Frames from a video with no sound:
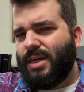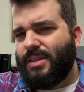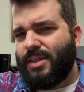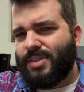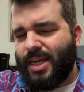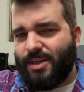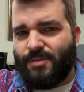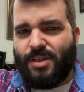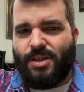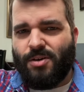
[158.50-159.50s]
this end of
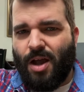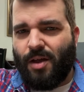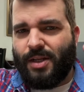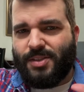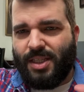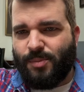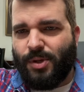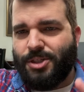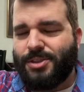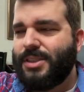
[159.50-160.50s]
the year holiday
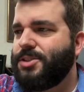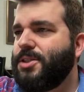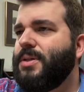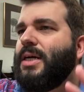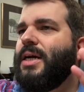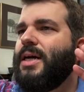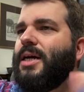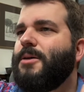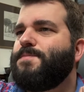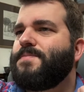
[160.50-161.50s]
celebration into,
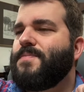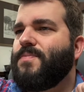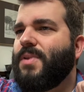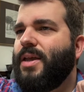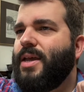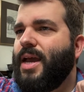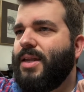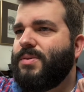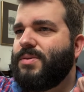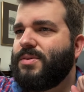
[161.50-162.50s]

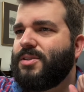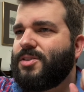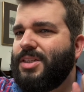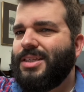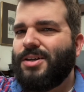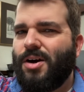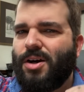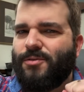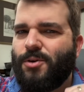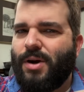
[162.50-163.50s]
and seek the
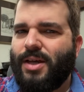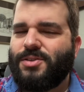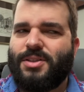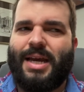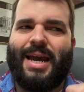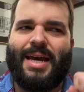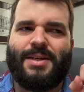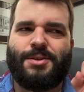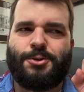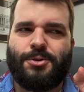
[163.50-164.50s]
heart of Christ
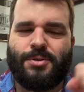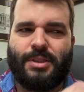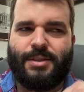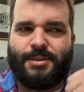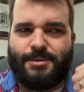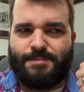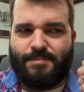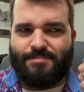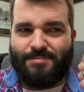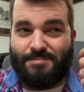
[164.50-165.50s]
and truly
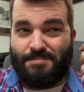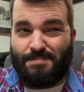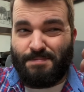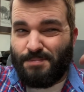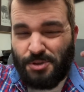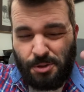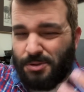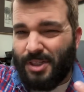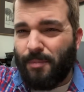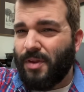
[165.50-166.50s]
do
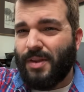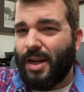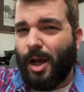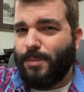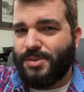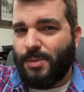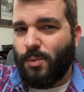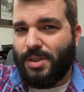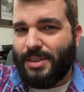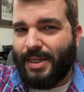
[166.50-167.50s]
something that helps
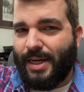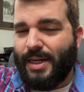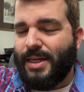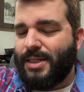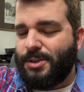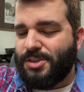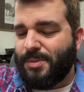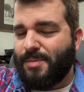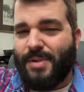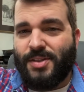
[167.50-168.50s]
someone today, do
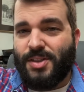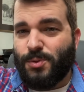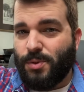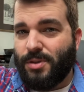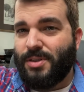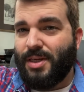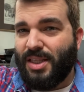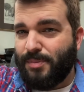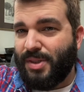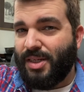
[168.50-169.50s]
something that makes this world a
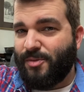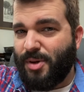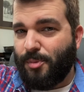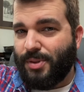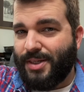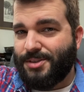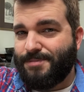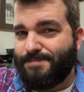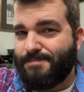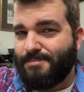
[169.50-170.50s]
little bit of a better place.
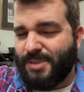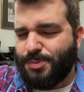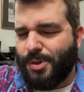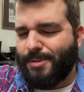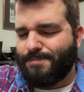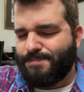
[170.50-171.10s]
Let's pray.